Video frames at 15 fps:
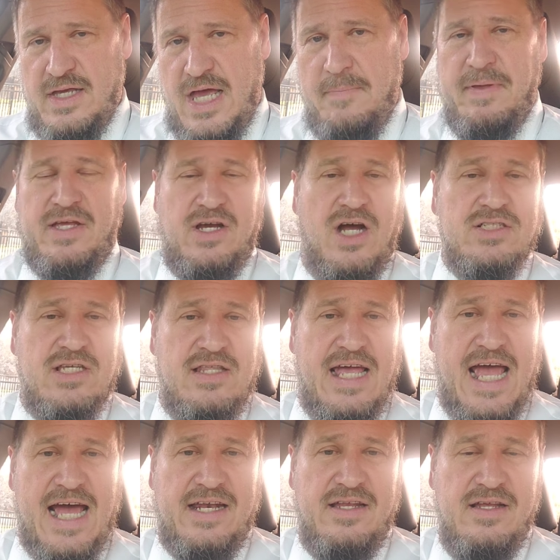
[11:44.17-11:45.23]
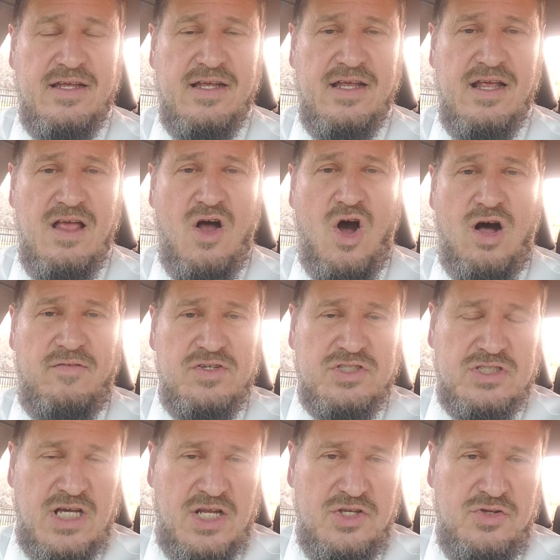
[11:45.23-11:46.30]
And because of that, all of a
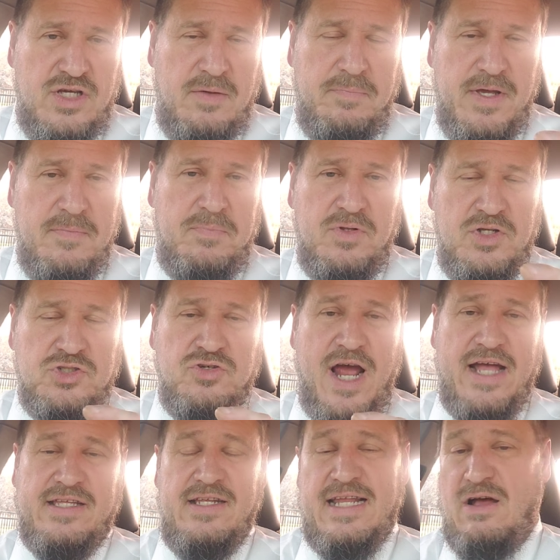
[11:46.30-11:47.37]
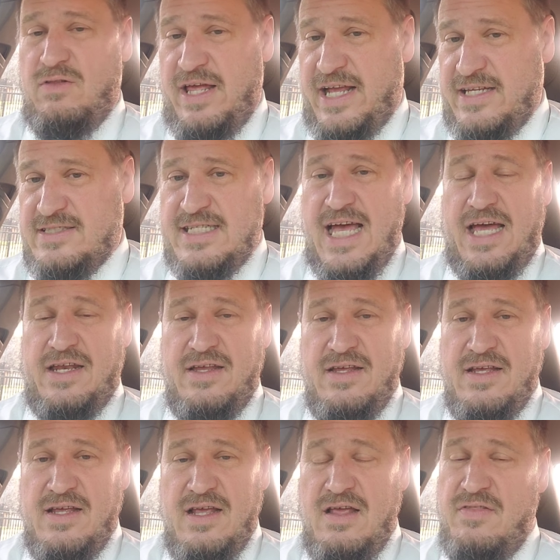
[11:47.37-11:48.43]
sudden you get people attracted. Now, like I said,
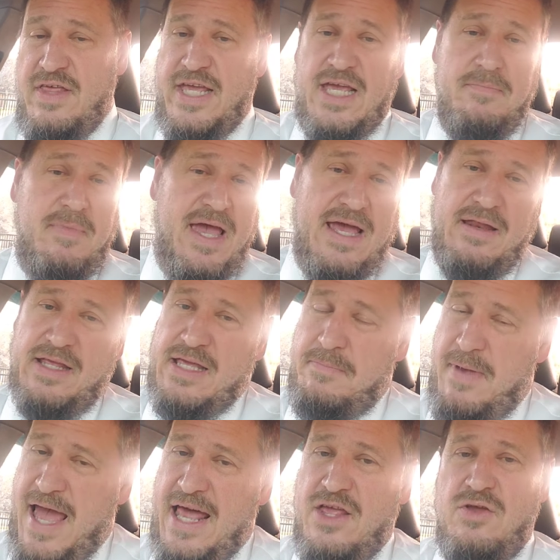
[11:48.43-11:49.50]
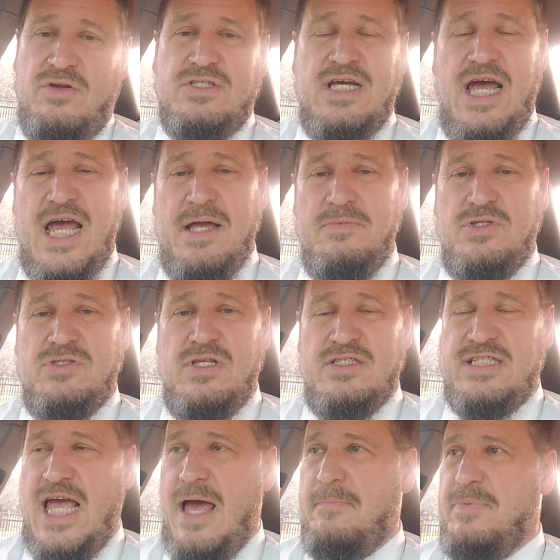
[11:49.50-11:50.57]
they get mad, get mad at you at times.
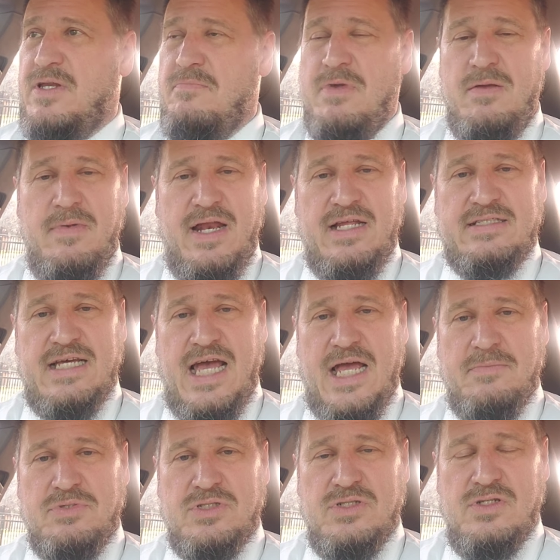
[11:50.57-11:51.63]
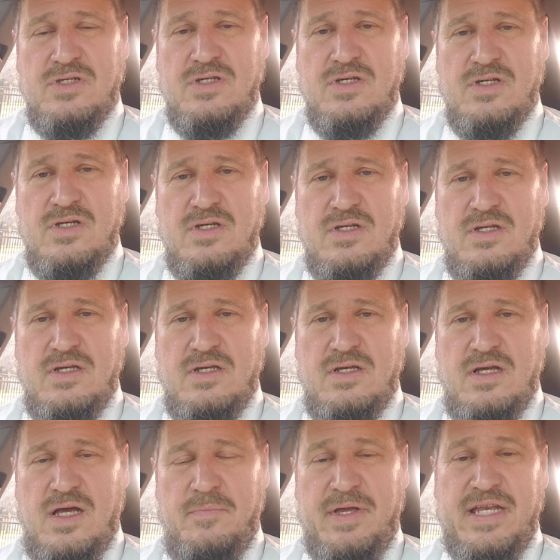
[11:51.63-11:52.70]
That's happened to me many times.
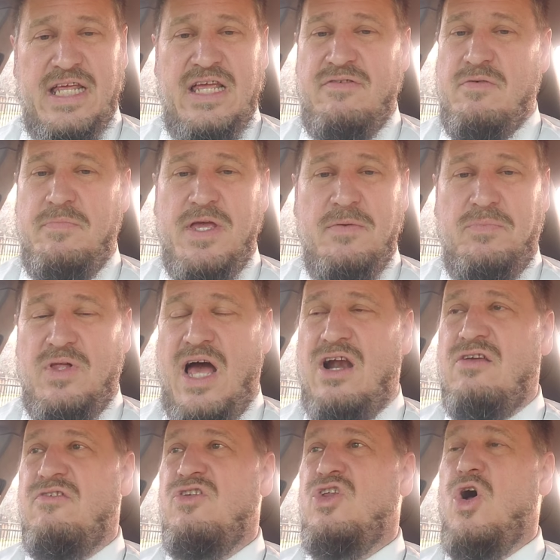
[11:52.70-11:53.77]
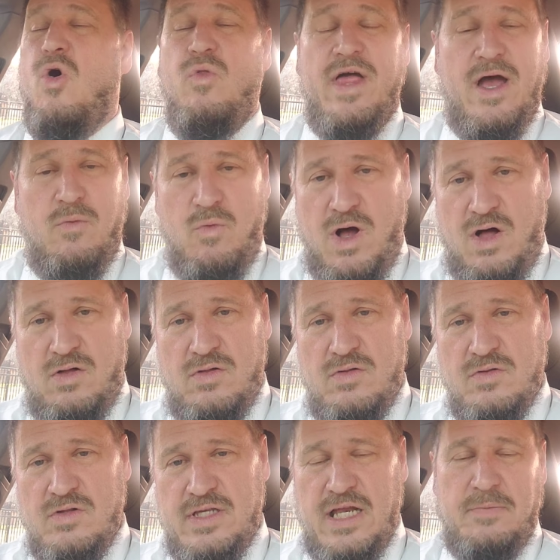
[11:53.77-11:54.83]
I mean, even people I don't even know that well
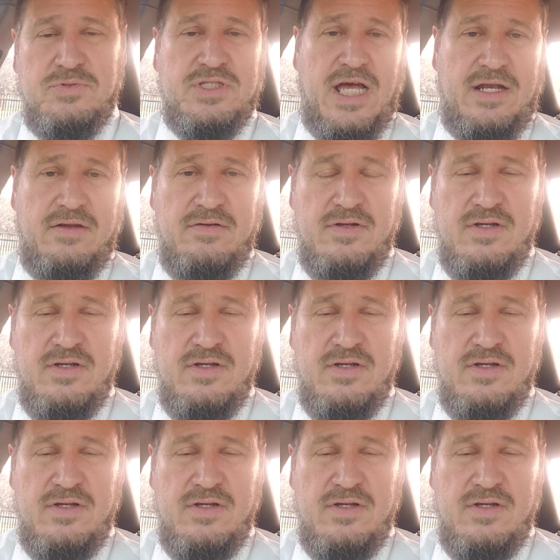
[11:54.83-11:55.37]
get upset